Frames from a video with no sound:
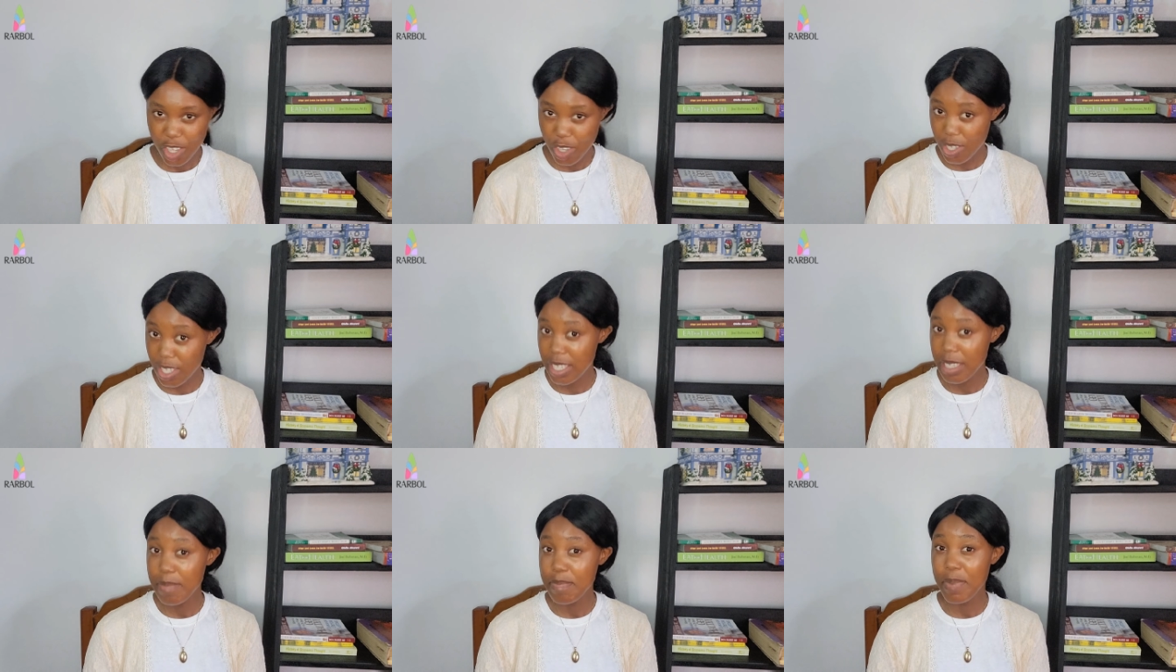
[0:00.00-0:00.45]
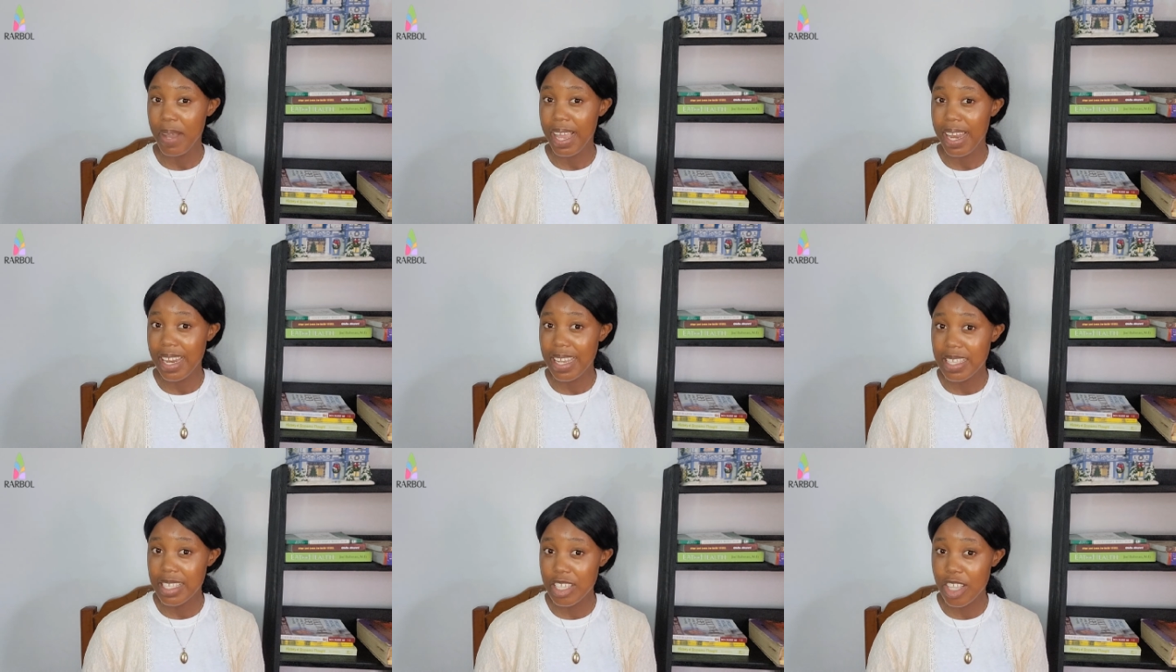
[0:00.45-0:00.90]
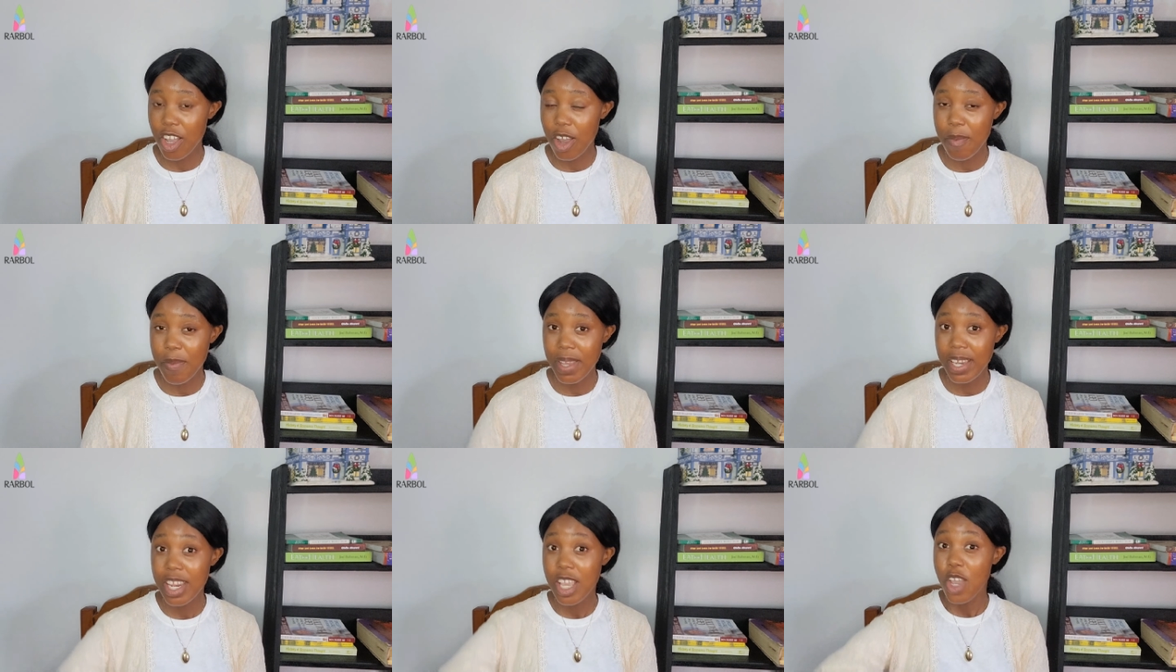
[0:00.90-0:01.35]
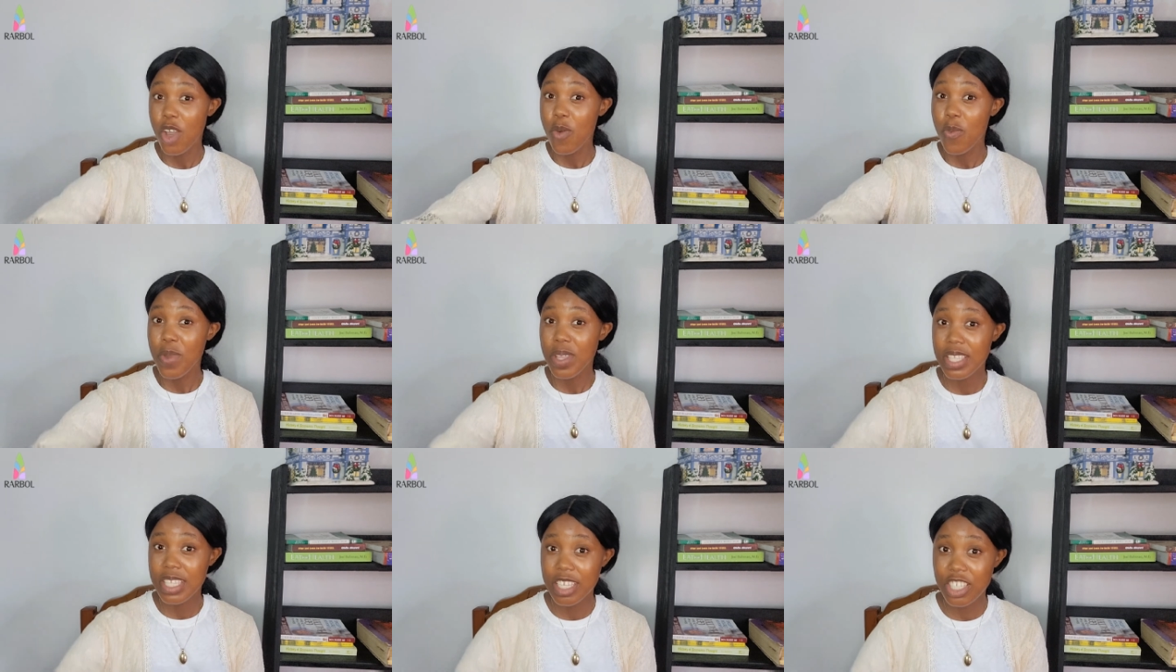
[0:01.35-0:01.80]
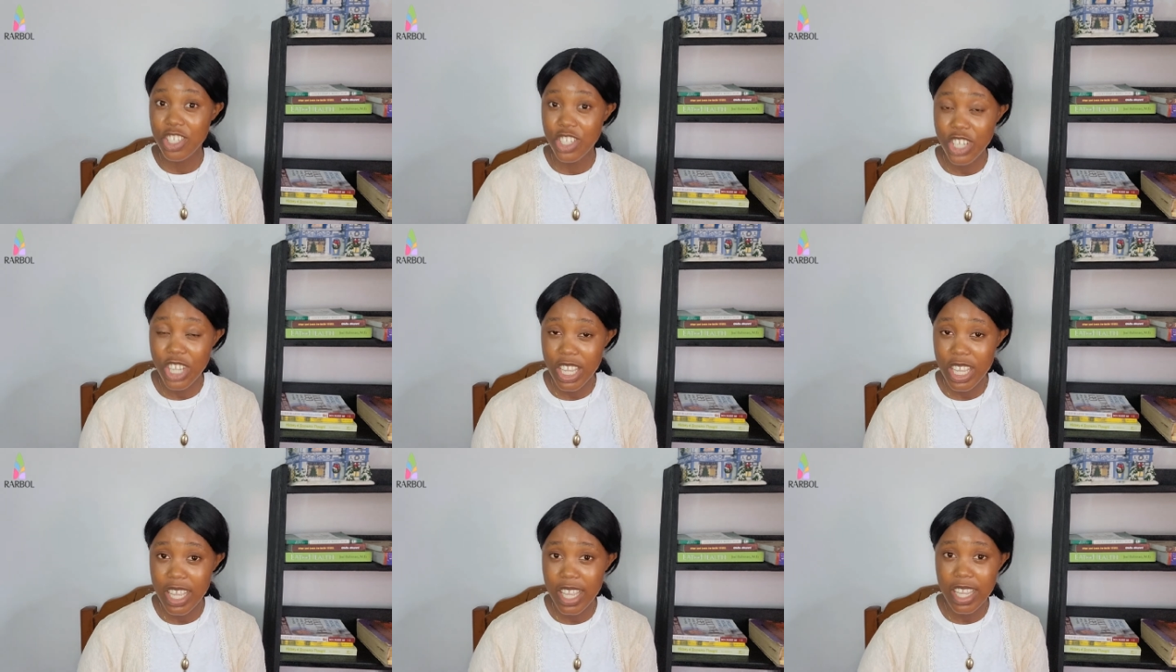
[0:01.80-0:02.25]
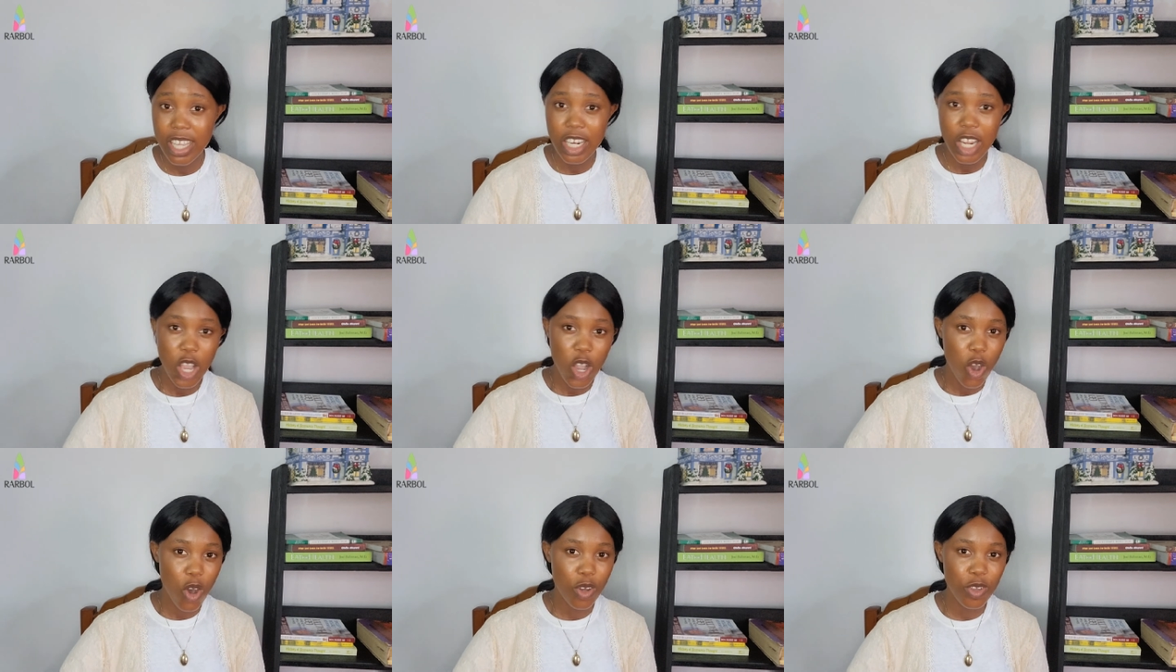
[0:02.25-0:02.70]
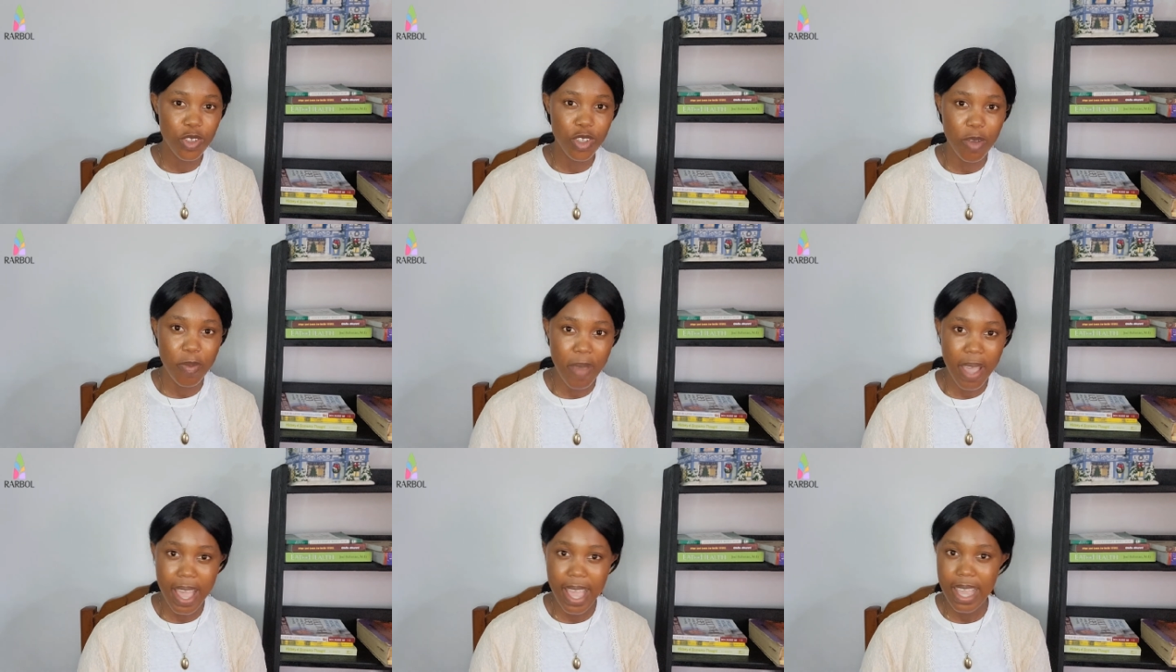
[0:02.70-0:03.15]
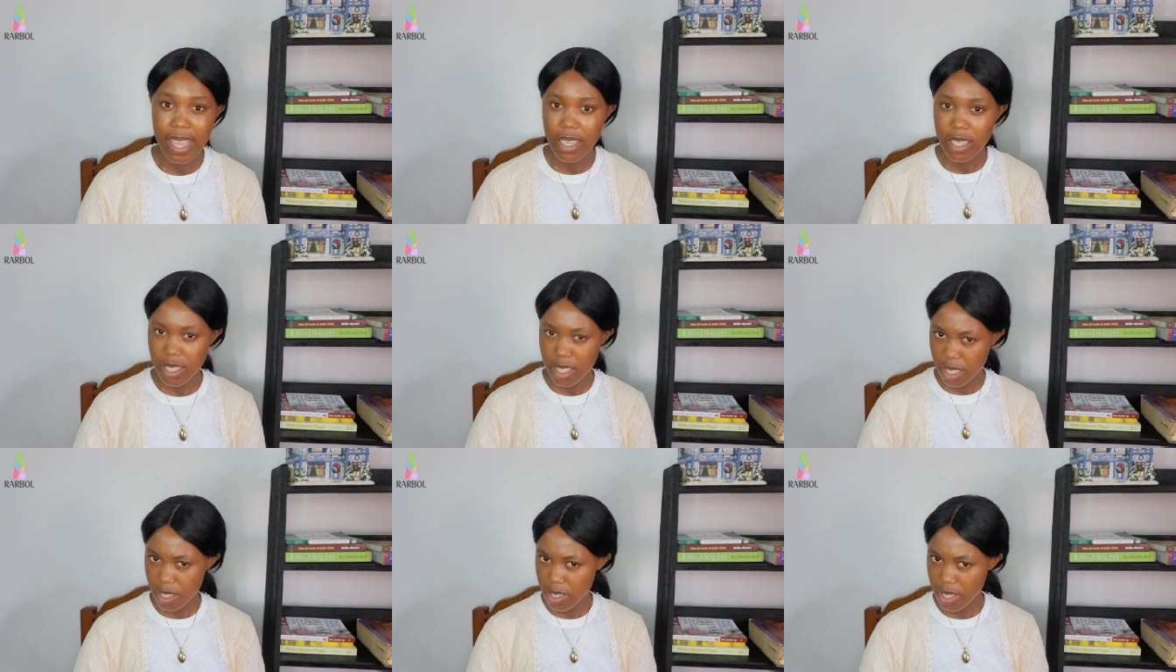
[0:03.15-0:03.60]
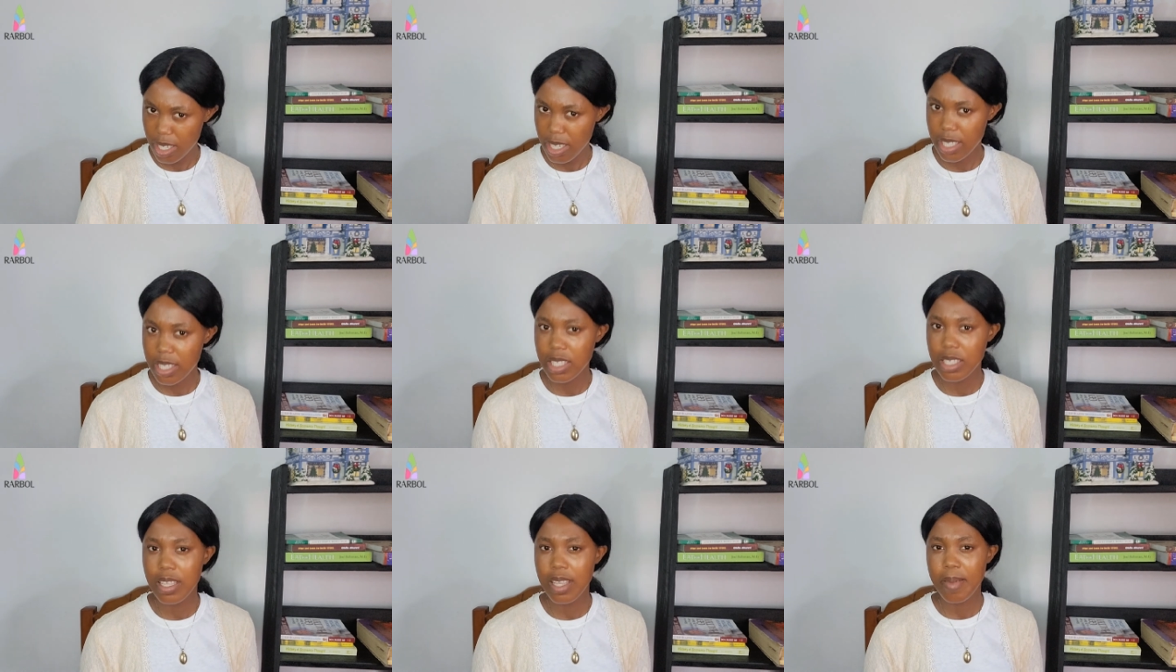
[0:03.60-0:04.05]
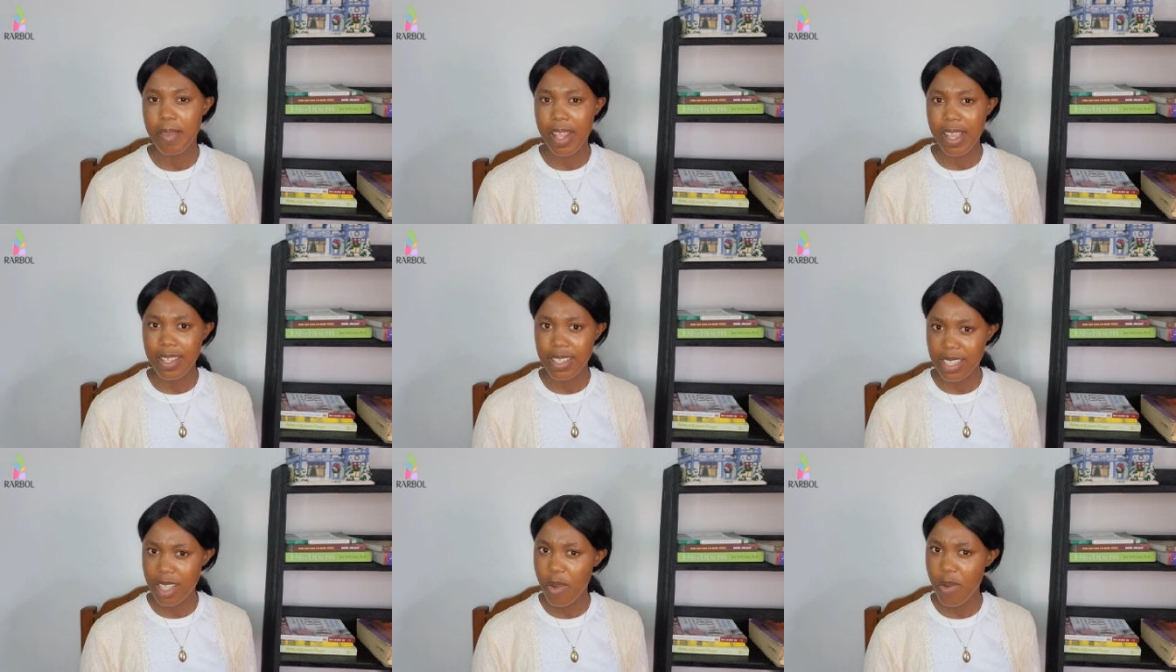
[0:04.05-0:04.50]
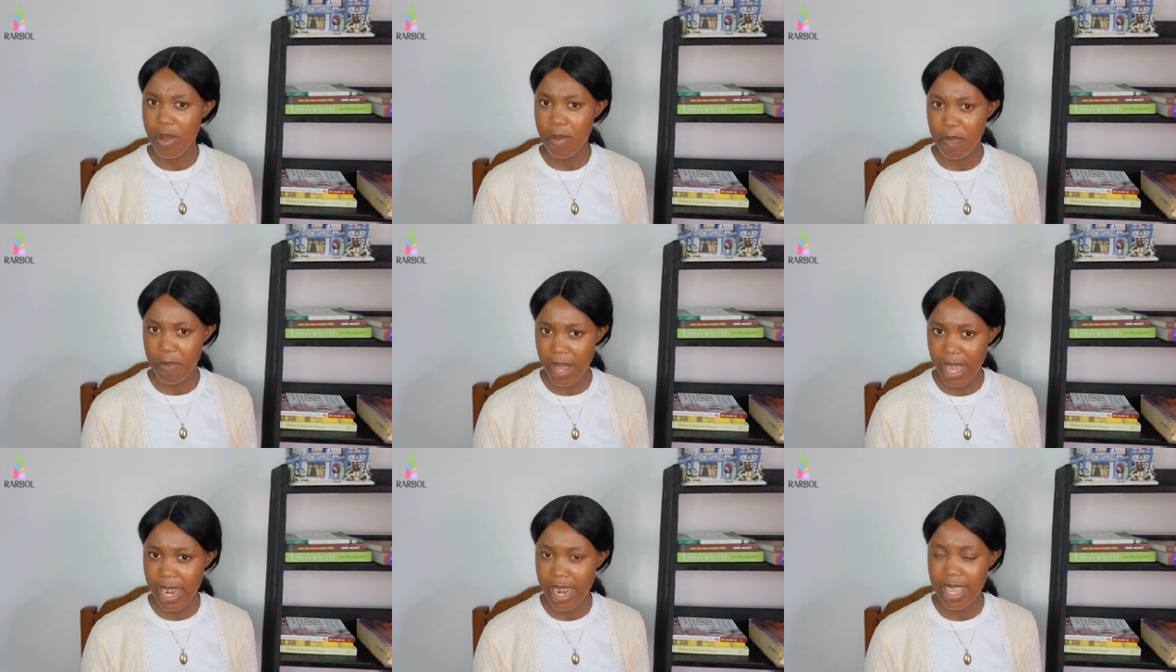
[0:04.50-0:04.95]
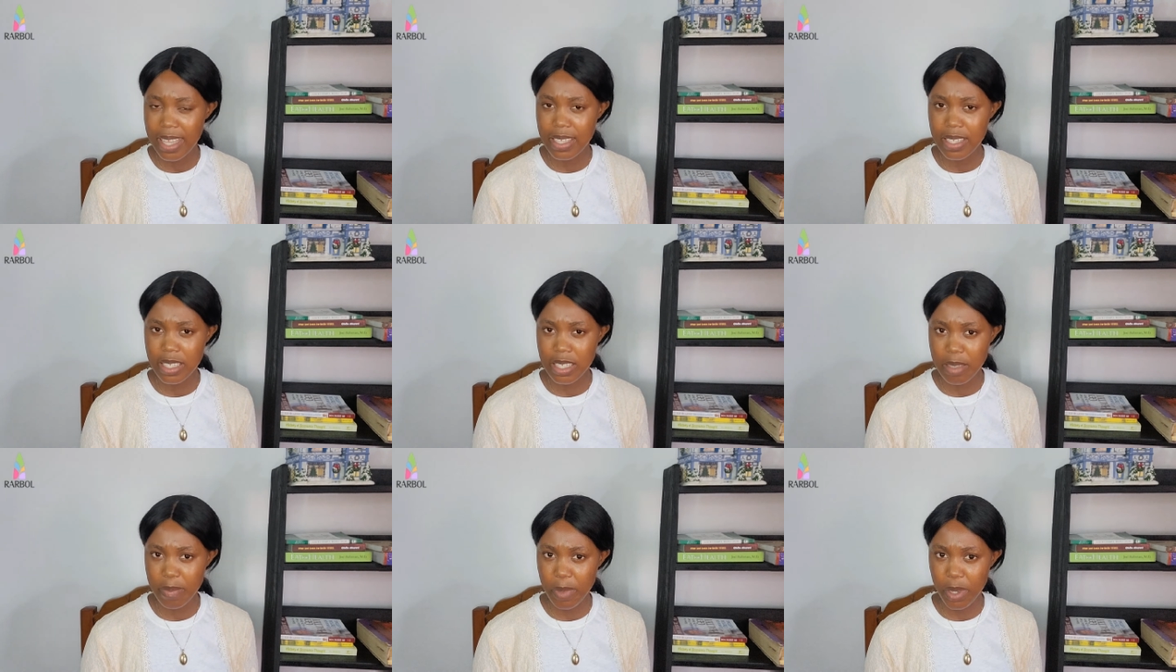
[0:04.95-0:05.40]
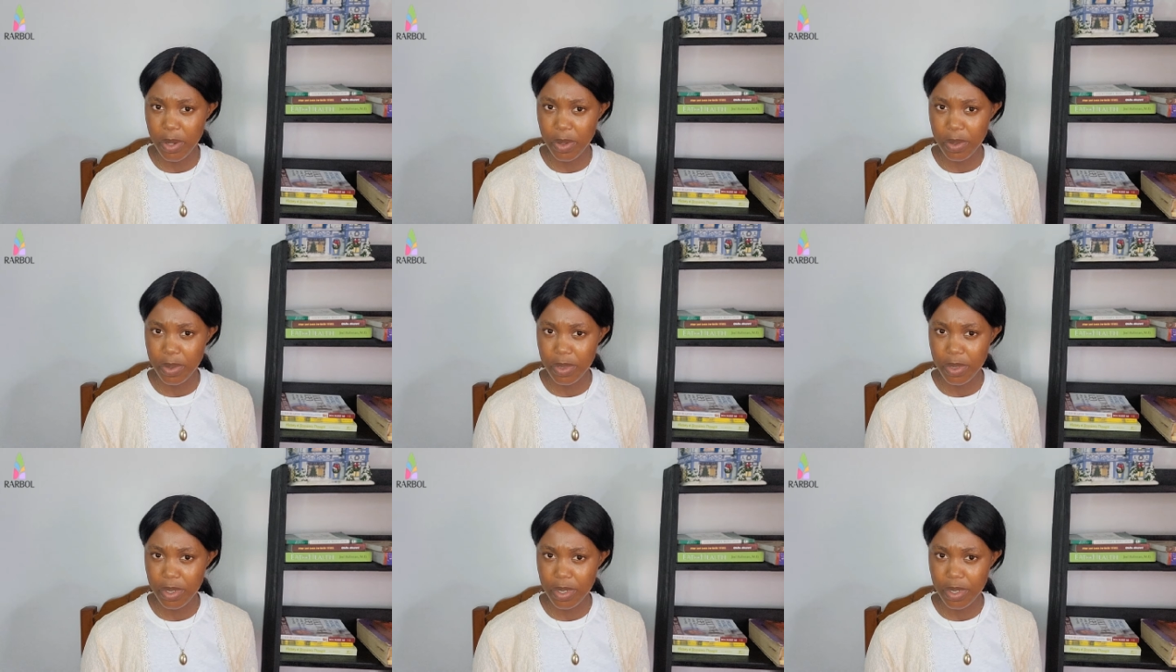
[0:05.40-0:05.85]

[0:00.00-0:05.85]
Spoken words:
You see balance coming with a chicken or some eggs. You see it's now a balanced meal.